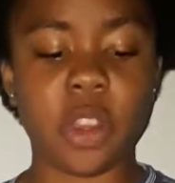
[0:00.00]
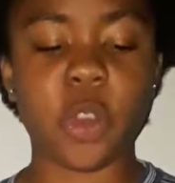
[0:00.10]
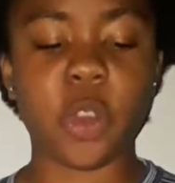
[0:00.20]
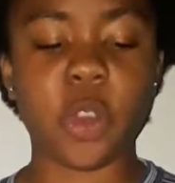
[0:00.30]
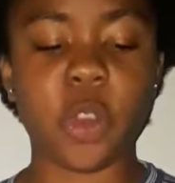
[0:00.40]

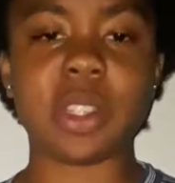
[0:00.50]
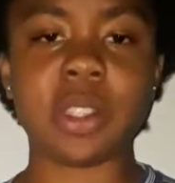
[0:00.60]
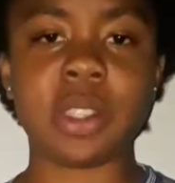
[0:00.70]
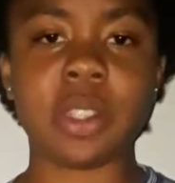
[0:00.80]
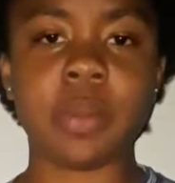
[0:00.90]

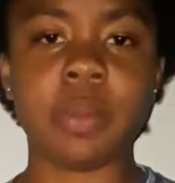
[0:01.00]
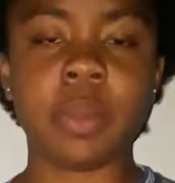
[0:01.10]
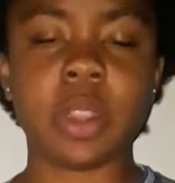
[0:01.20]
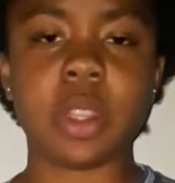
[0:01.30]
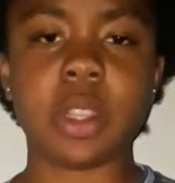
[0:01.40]
Homeless
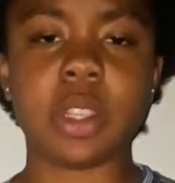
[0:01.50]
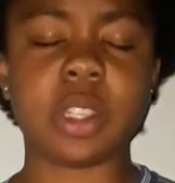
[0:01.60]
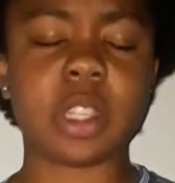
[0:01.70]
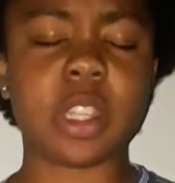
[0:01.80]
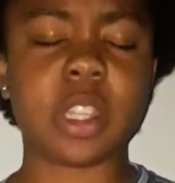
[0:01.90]
is
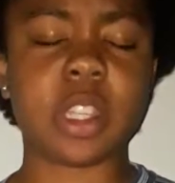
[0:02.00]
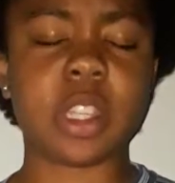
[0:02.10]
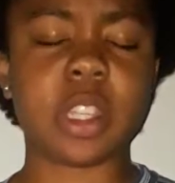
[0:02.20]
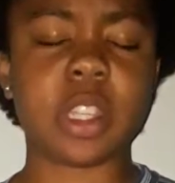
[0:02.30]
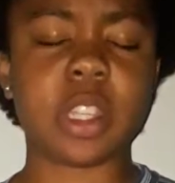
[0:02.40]
sleeping
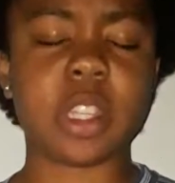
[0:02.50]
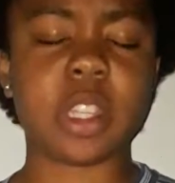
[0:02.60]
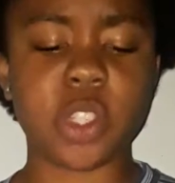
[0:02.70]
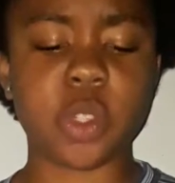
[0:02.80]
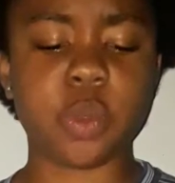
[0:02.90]
under someone
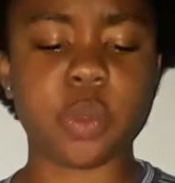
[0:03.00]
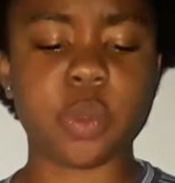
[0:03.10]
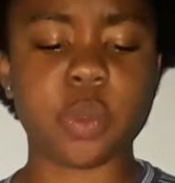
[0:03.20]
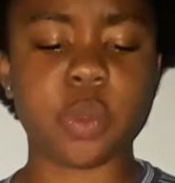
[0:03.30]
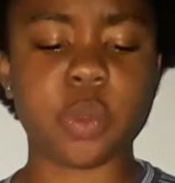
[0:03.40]
else's
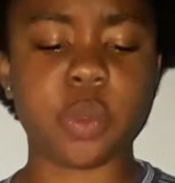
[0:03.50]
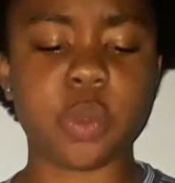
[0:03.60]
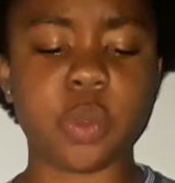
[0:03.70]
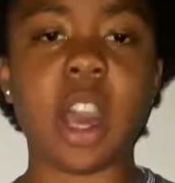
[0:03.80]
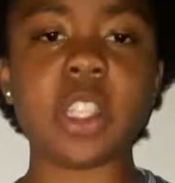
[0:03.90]
roof
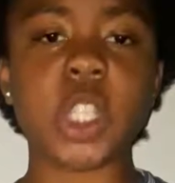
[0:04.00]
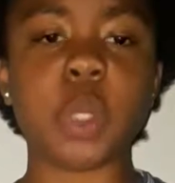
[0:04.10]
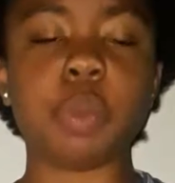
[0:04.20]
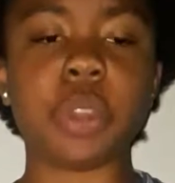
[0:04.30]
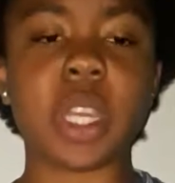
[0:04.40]
trying not
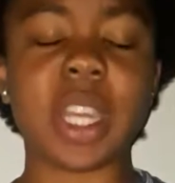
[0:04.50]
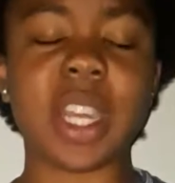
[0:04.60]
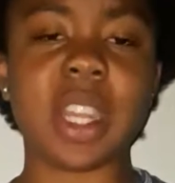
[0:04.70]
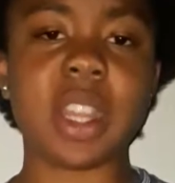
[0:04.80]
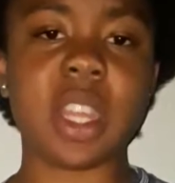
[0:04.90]
to breathe.